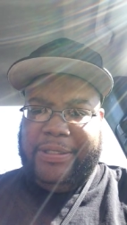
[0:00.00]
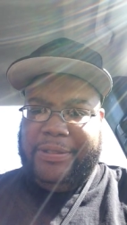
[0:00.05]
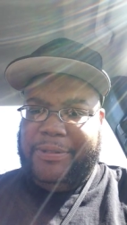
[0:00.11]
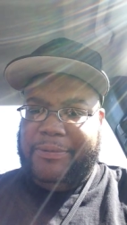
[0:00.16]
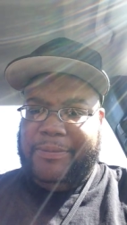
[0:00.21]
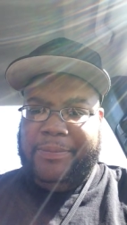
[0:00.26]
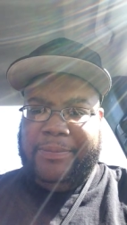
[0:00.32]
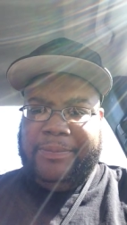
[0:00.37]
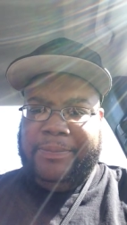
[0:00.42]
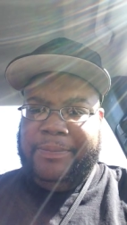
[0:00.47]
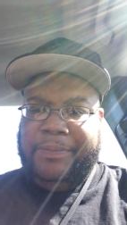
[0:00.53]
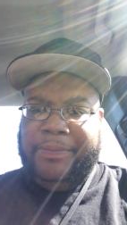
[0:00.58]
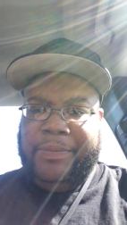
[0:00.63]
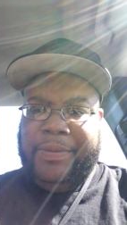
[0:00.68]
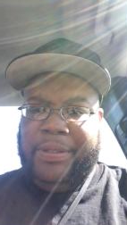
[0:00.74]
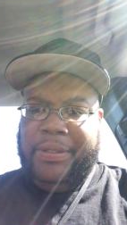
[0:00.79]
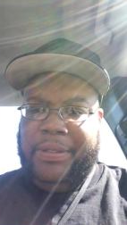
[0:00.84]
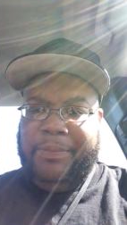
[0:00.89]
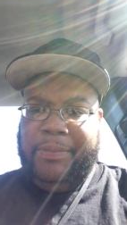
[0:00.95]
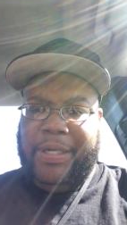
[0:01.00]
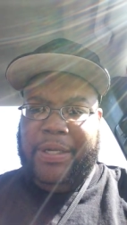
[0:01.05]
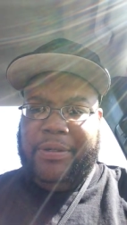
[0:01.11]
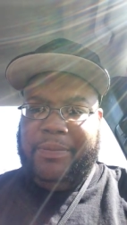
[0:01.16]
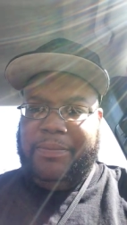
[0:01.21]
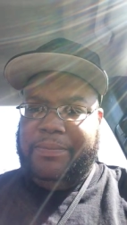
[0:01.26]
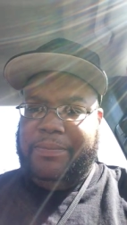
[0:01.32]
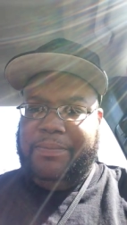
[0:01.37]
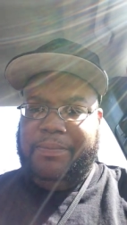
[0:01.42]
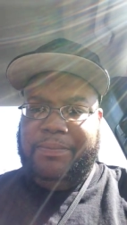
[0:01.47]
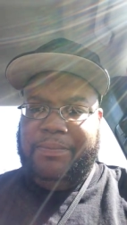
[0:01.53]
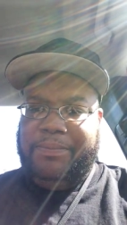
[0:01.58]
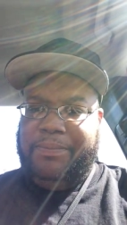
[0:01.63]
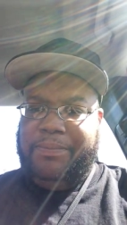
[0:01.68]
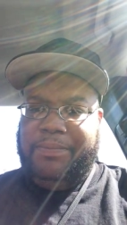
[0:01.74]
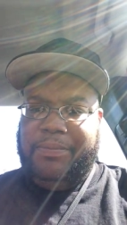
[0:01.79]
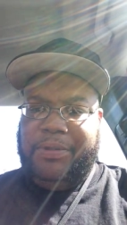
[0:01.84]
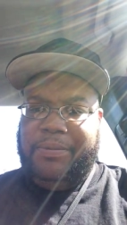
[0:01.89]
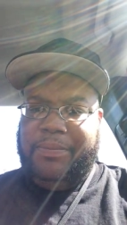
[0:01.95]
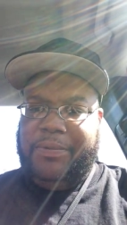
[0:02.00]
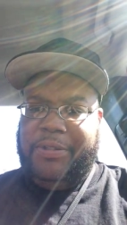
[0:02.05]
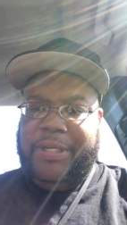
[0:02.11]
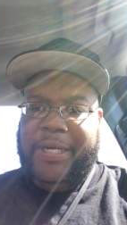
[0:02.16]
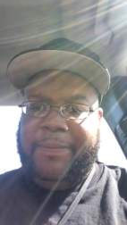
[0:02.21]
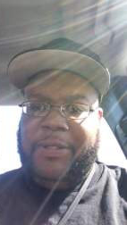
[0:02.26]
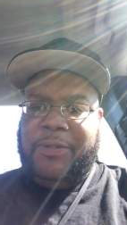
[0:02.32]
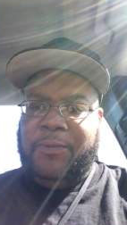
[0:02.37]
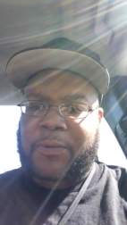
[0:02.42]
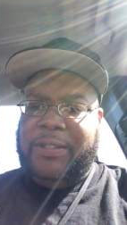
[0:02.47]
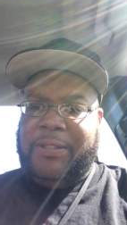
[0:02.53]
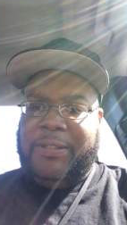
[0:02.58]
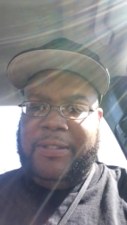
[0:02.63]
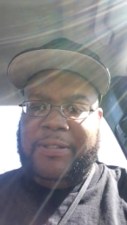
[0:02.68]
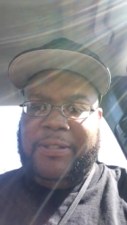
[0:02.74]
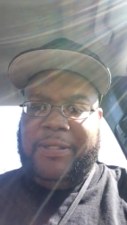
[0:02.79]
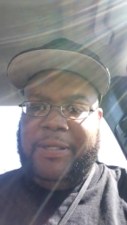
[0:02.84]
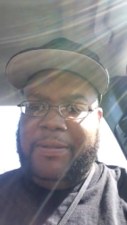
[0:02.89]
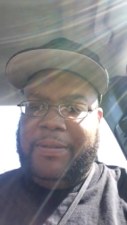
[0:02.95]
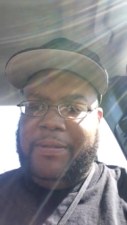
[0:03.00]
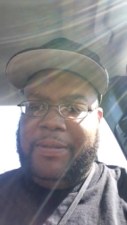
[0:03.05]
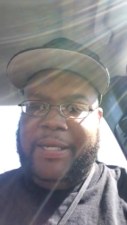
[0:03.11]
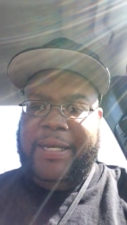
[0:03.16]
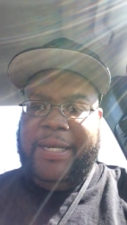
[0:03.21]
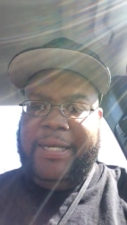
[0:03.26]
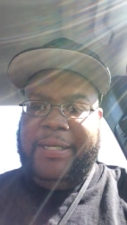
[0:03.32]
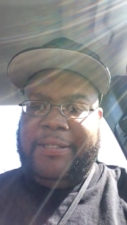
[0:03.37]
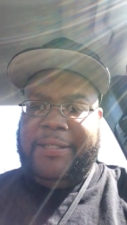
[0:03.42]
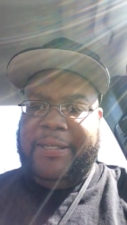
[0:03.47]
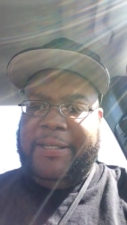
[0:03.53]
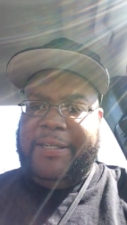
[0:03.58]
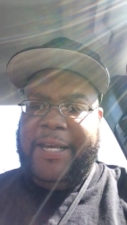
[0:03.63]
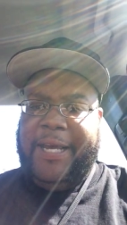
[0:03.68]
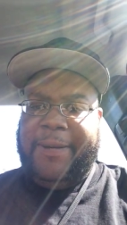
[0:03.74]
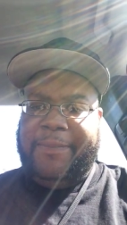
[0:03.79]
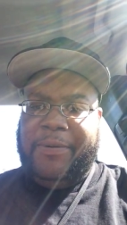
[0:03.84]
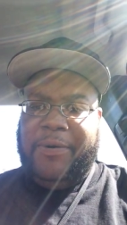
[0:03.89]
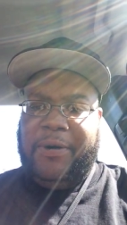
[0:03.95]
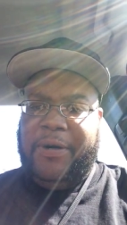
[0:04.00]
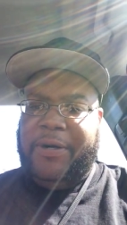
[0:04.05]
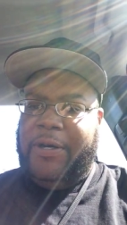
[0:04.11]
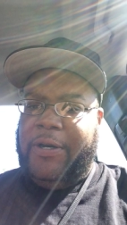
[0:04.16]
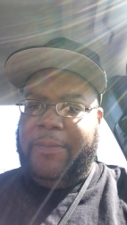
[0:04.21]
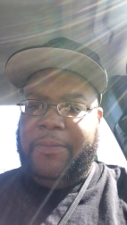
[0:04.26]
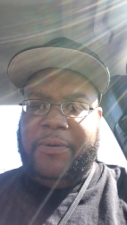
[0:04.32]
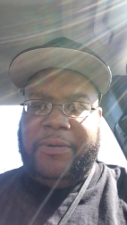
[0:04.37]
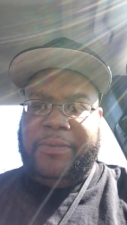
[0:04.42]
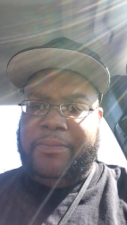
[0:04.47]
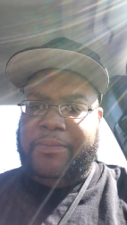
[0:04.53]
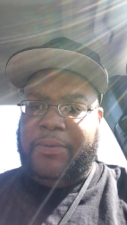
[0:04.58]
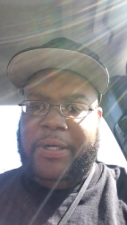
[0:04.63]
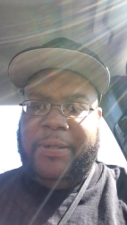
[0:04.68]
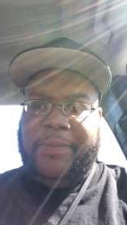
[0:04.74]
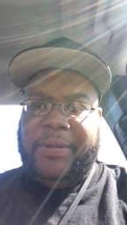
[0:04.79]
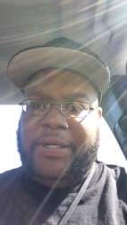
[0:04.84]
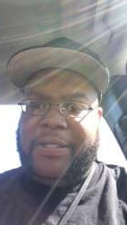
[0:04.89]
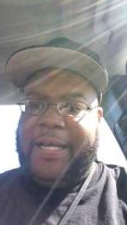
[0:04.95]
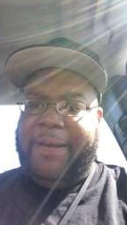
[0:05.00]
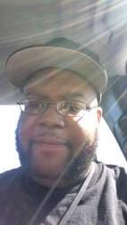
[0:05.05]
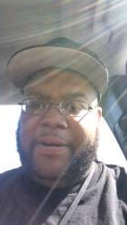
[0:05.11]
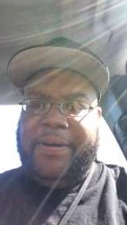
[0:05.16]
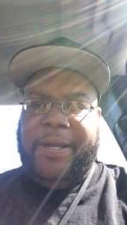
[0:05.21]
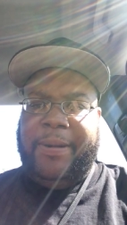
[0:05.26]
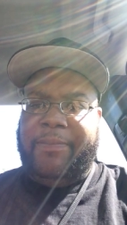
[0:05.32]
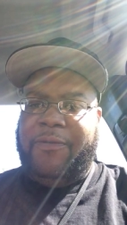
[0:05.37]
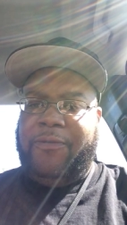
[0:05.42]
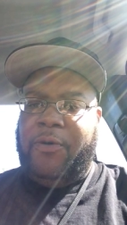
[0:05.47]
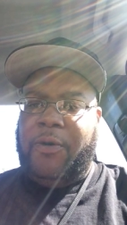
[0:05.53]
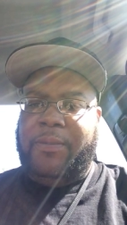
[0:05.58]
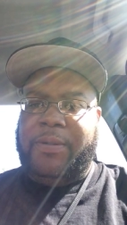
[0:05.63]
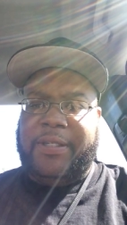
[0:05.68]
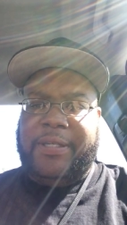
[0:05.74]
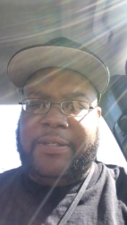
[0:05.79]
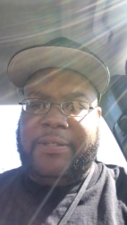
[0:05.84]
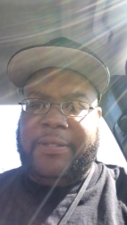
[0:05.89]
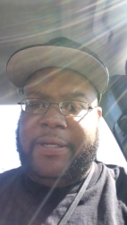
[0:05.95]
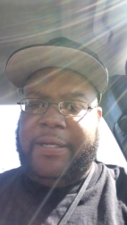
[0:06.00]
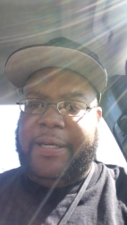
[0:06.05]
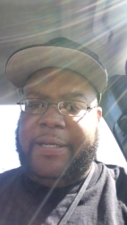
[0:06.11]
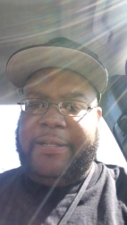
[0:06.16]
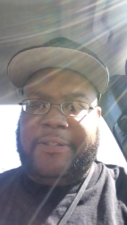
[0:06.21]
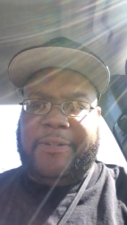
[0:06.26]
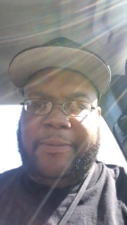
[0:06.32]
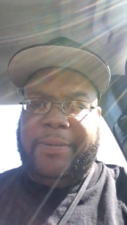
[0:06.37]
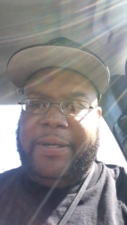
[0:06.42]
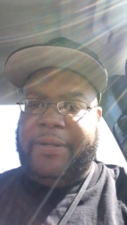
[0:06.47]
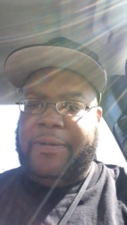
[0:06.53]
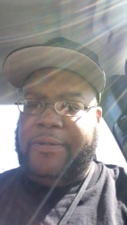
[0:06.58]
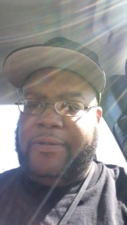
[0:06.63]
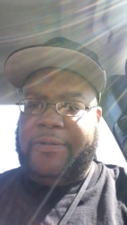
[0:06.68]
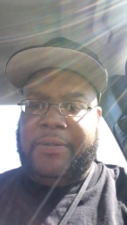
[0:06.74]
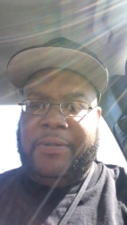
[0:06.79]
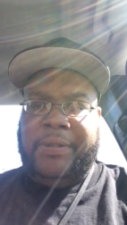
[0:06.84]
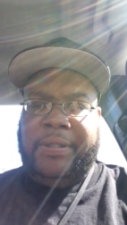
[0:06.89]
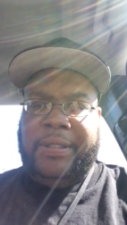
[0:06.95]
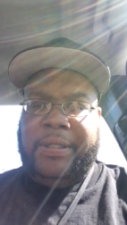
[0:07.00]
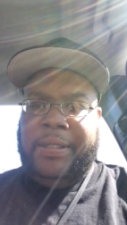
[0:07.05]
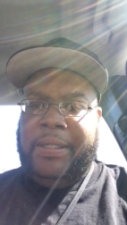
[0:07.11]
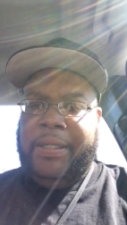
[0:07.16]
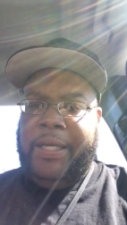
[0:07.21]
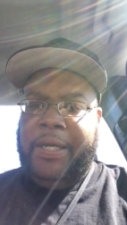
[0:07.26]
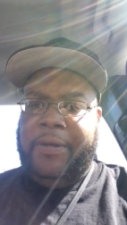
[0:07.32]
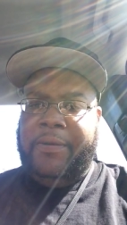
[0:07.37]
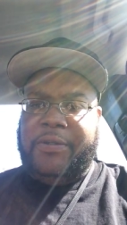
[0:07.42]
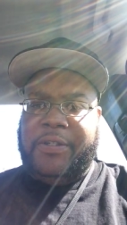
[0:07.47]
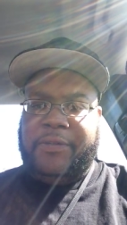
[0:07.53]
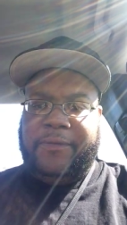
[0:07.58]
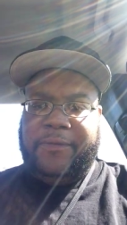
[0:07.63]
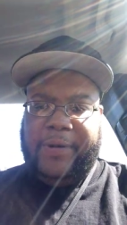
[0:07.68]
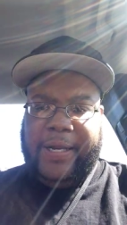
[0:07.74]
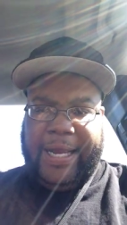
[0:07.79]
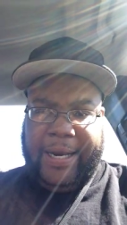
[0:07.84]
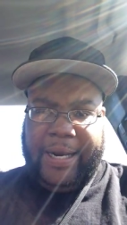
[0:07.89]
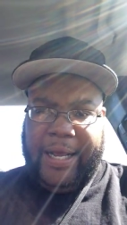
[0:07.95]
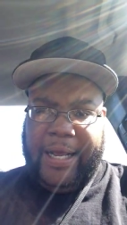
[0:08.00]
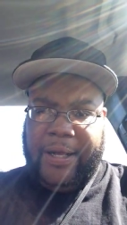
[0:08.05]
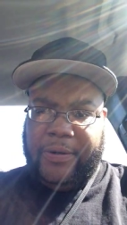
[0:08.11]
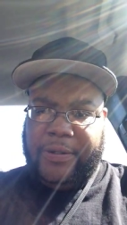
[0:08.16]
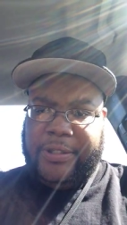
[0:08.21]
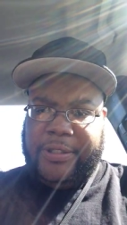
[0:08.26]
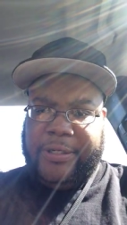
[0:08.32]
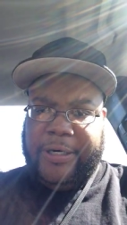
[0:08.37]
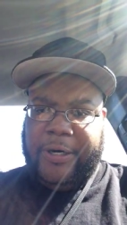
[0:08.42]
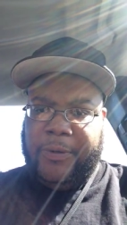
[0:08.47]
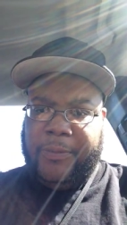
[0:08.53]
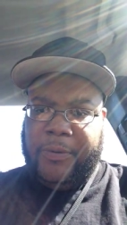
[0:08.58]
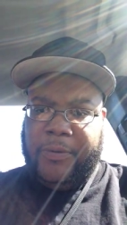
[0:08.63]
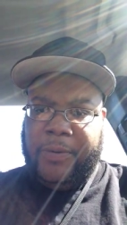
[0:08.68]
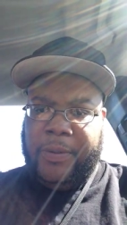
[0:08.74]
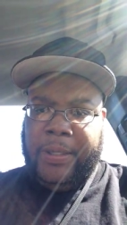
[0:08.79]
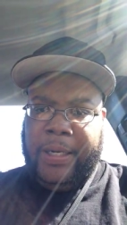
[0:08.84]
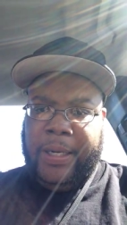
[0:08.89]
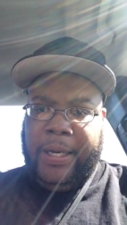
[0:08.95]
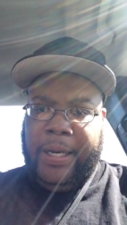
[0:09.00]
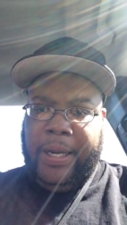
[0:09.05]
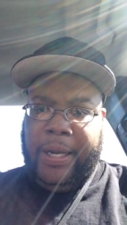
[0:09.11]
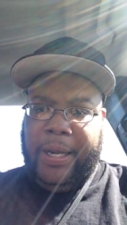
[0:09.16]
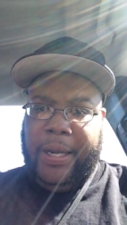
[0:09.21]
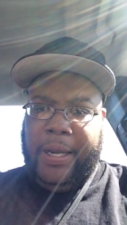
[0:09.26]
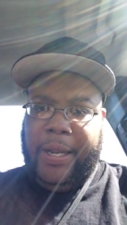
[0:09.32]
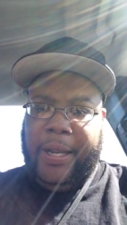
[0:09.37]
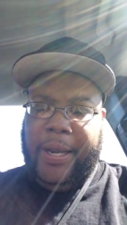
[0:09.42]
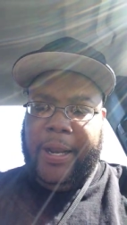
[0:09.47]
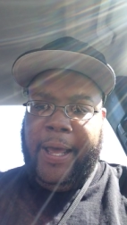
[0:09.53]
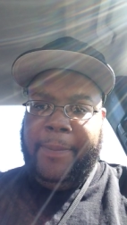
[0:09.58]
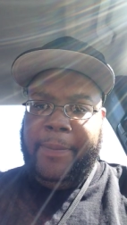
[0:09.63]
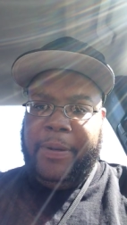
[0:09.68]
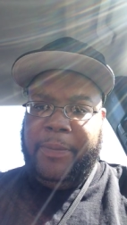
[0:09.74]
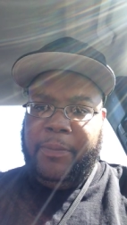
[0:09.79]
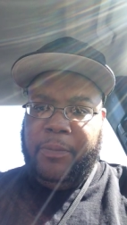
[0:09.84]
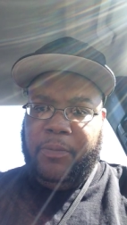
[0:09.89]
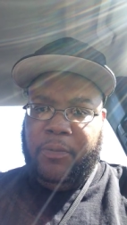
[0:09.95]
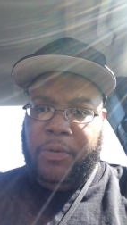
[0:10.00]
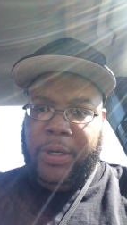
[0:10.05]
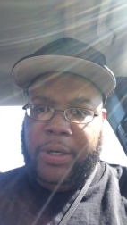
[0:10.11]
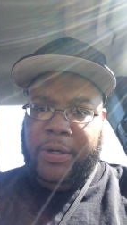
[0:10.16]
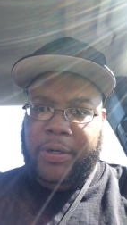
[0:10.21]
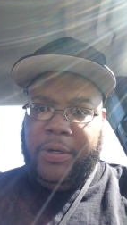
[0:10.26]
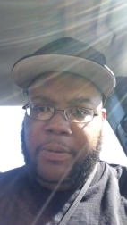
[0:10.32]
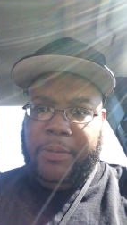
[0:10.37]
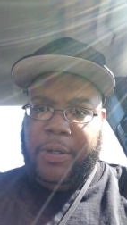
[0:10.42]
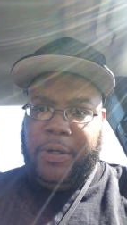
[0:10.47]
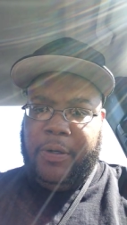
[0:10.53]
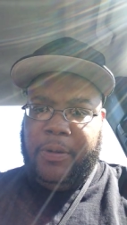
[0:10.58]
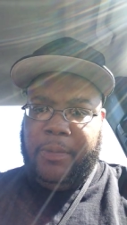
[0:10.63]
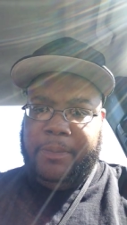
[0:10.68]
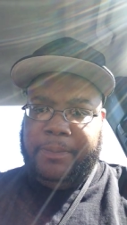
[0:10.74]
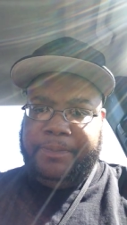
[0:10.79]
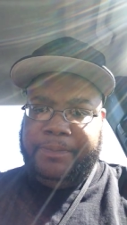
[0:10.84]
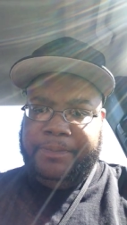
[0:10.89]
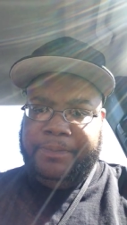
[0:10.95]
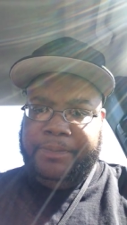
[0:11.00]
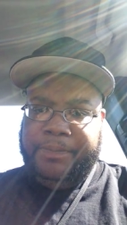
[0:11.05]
It's about Jameis Winston's days in Tampa are numbered, pretty much. After that performance yesterday against the Bengals, it was just flat out terrible. And I'm in one of the